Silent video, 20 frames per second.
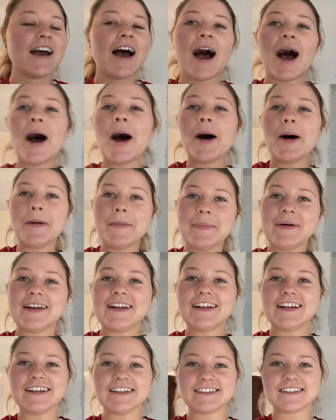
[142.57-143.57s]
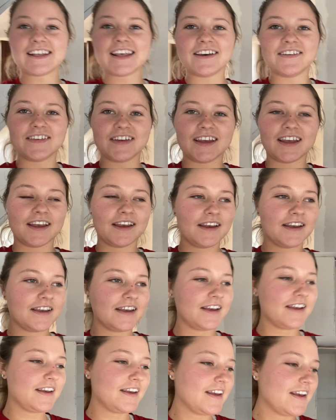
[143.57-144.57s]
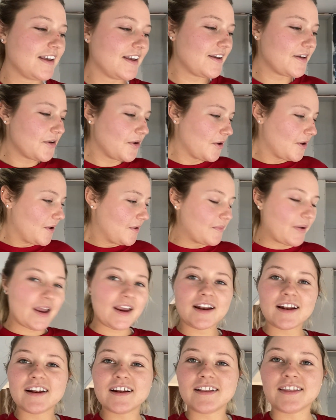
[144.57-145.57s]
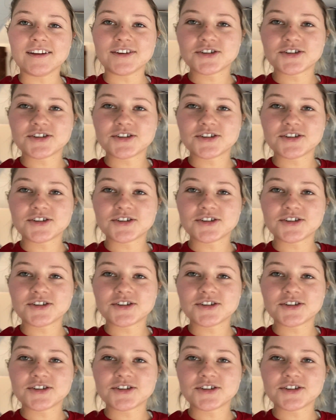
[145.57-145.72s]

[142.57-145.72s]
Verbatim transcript: Um, but it is getting painted the